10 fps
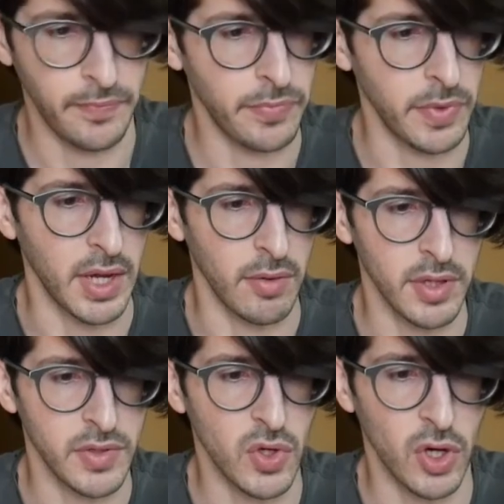now
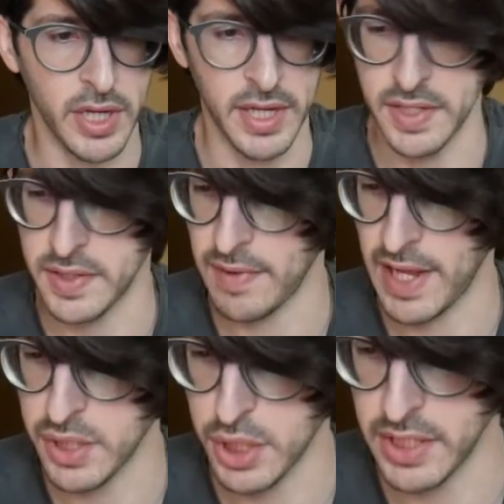the socket is
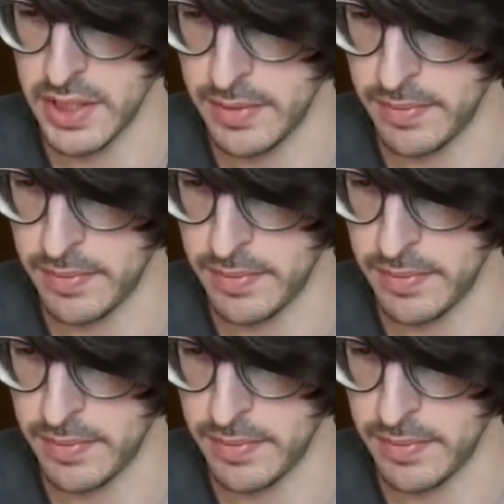flashing,